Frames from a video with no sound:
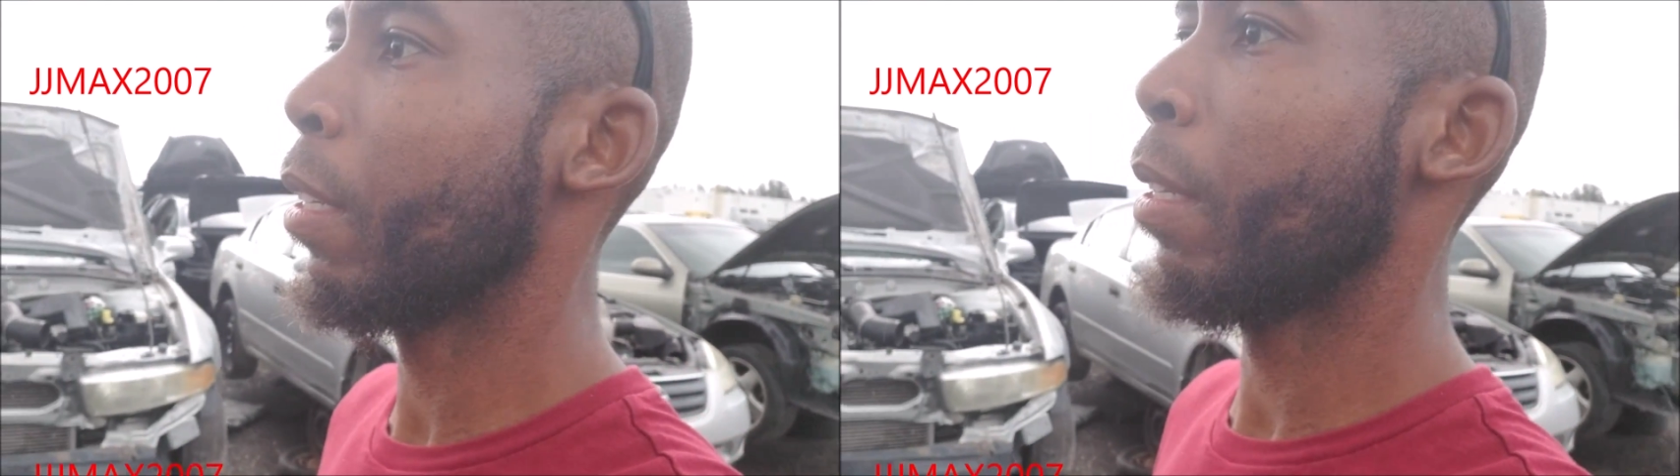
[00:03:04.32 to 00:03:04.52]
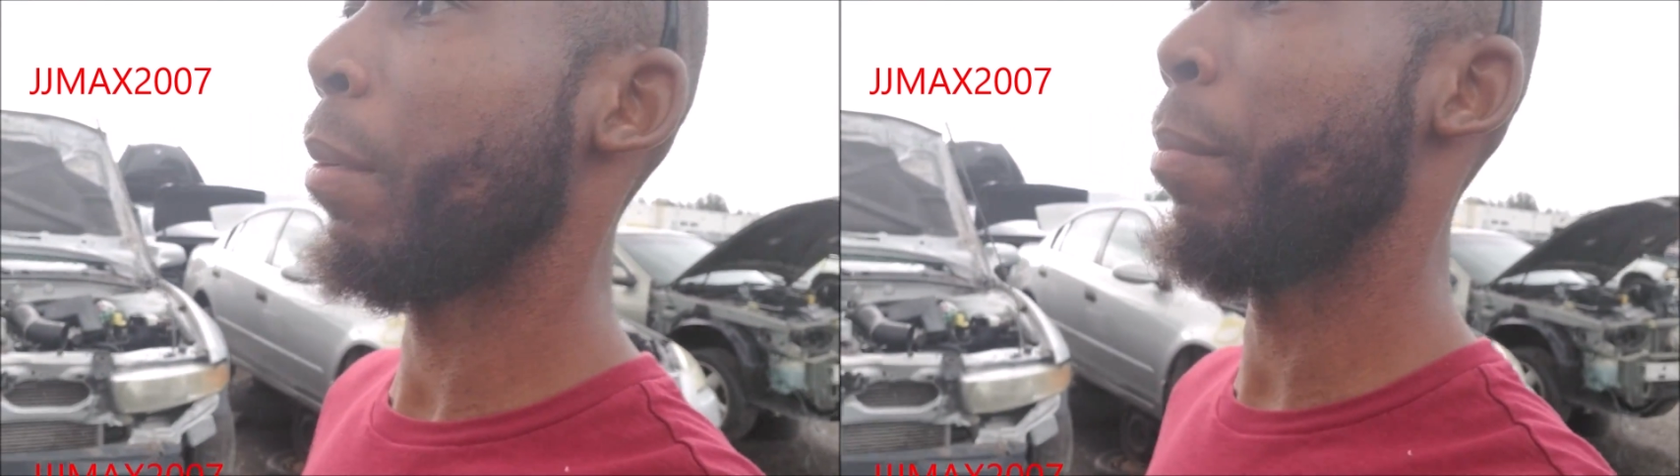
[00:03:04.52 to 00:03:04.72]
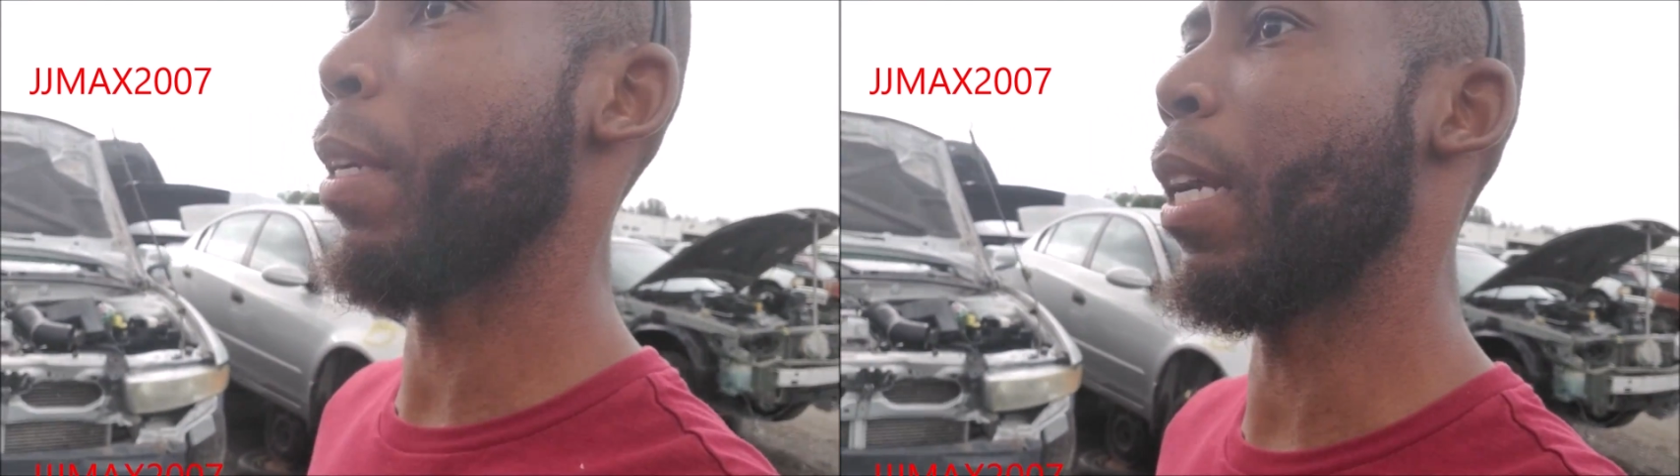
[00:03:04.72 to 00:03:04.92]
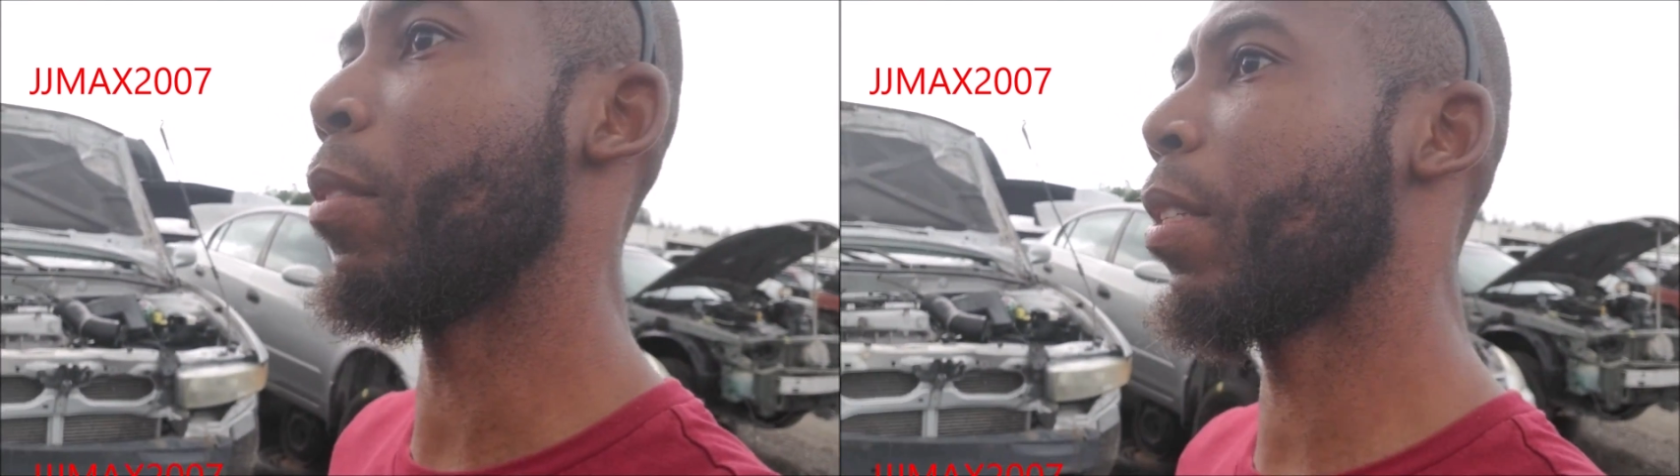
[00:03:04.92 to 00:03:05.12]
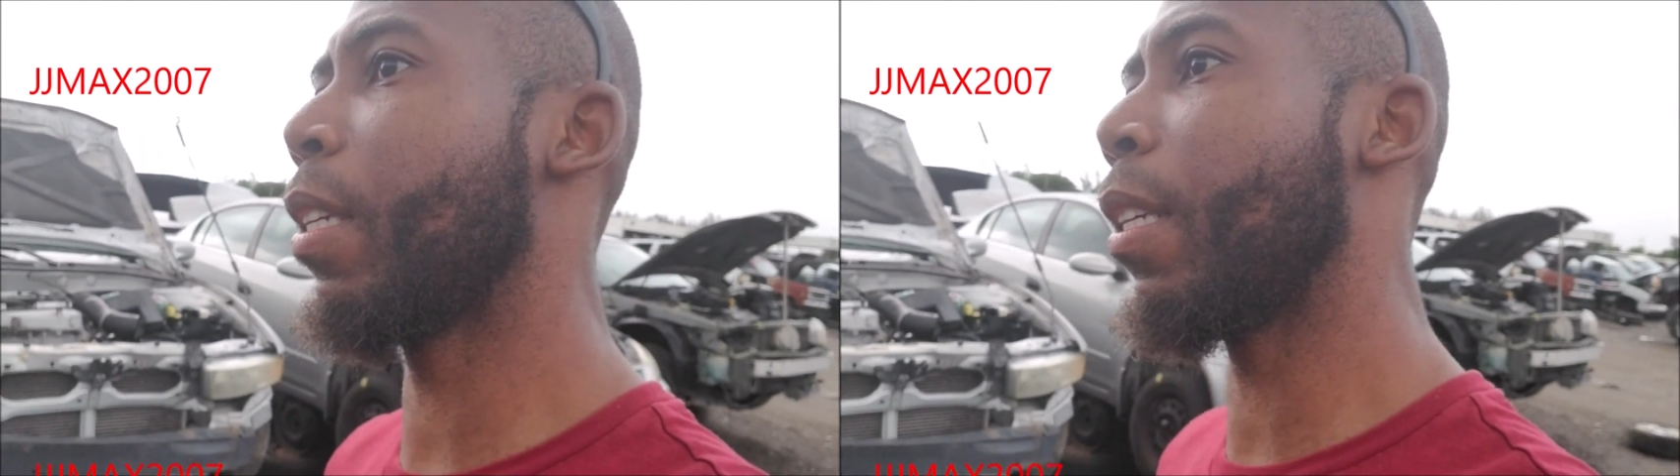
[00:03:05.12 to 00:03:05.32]
But I don't
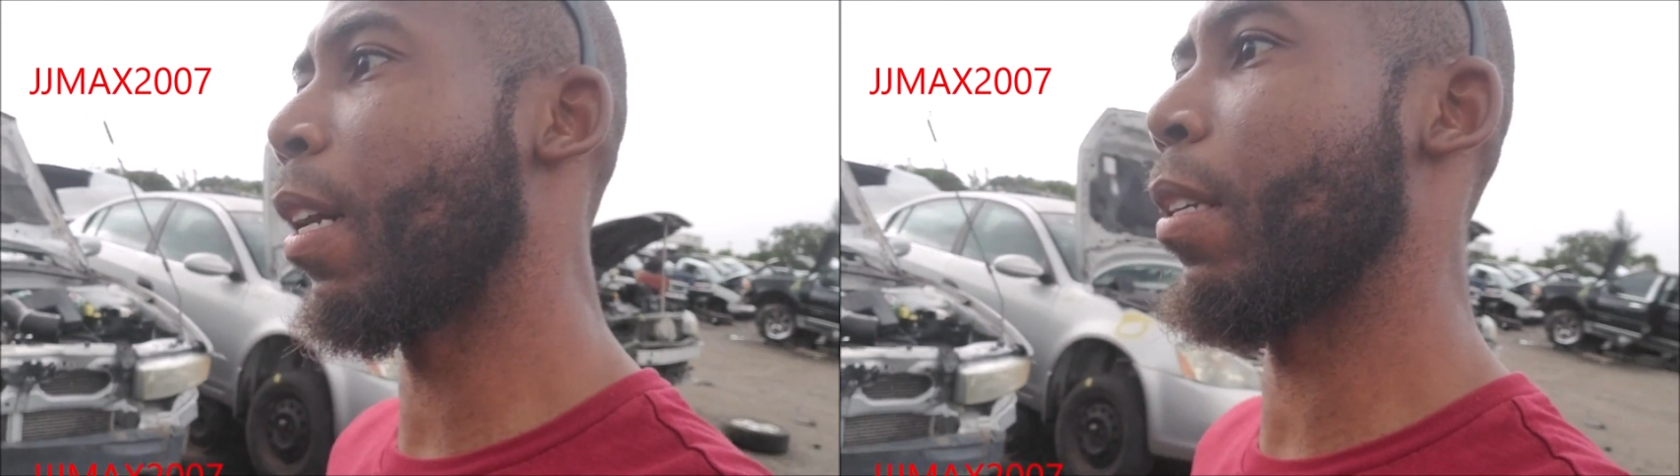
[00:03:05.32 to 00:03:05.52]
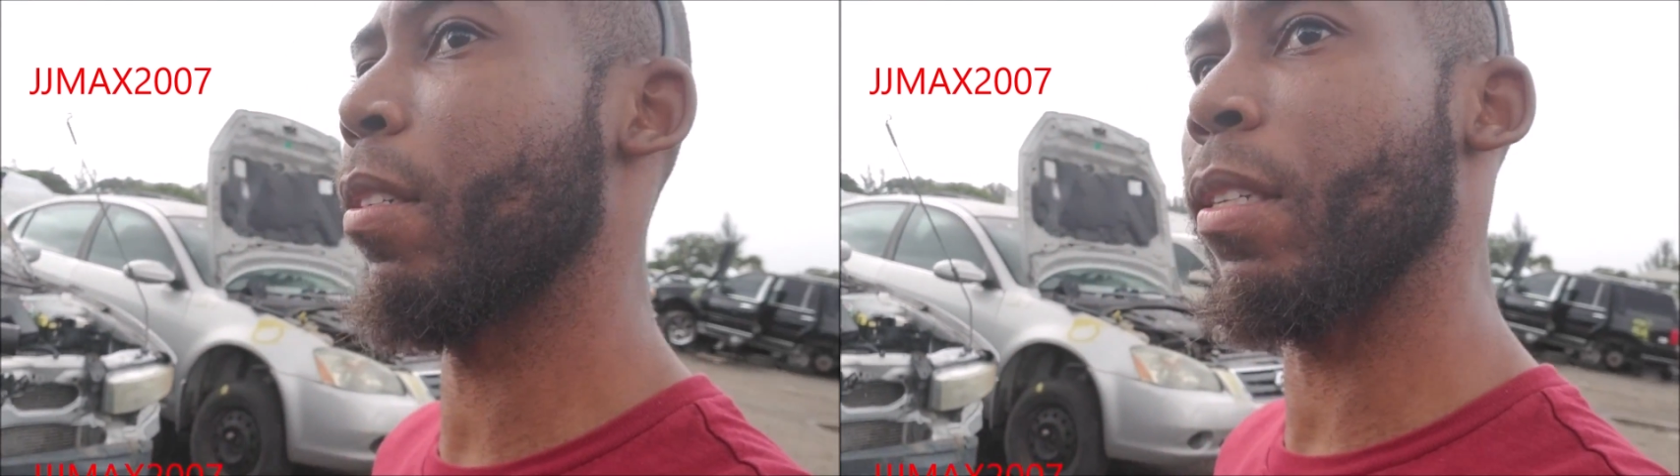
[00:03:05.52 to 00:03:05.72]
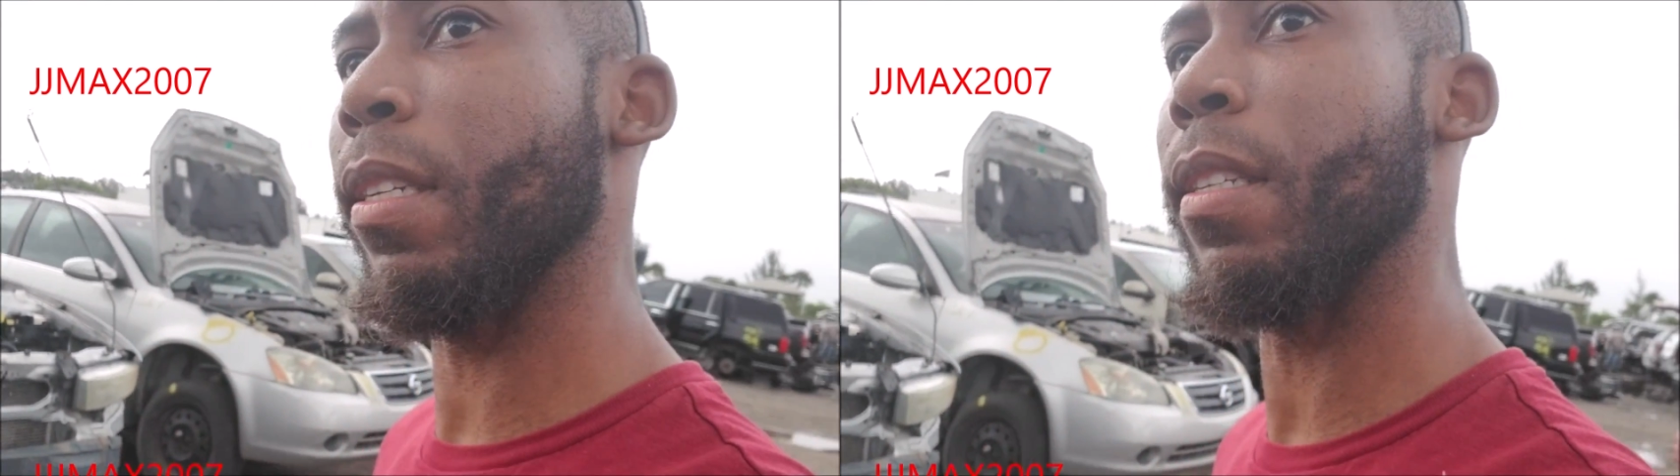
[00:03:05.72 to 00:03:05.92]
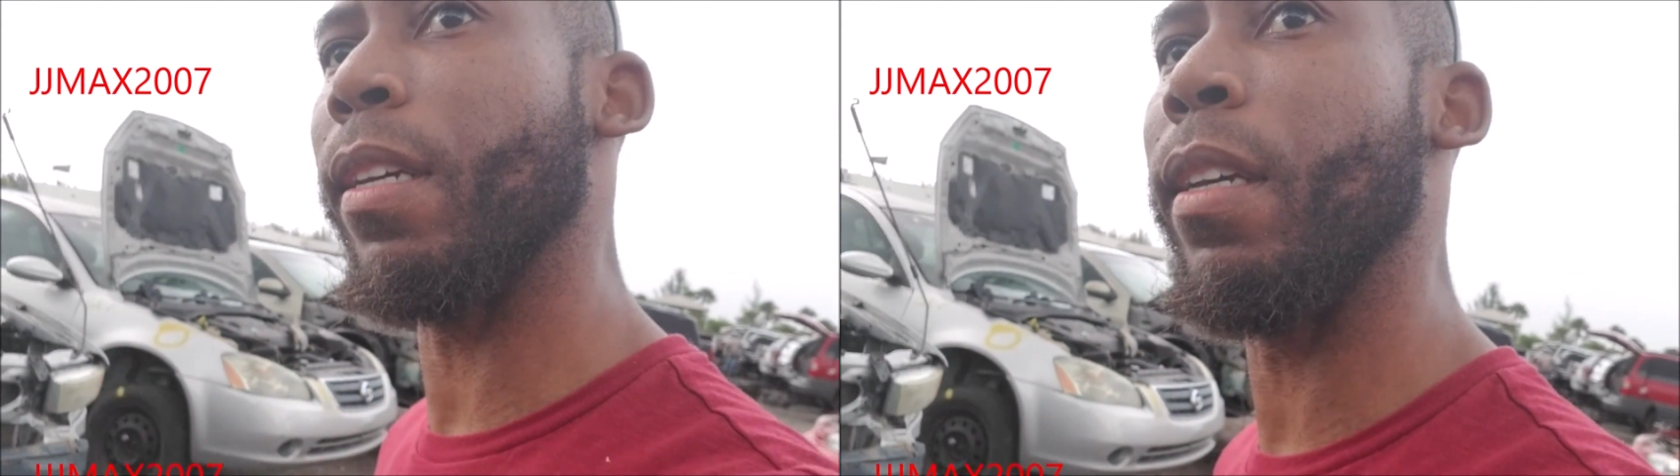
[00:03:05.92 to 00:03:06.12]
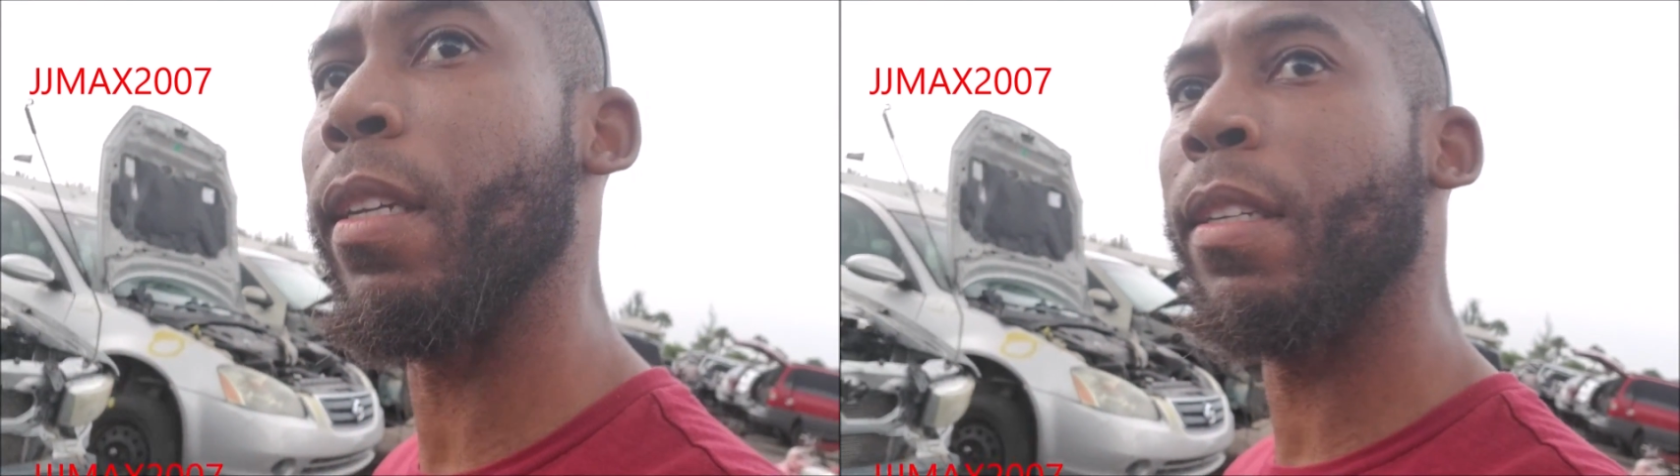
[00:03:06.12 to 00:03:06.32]
see any Hondas in this lane.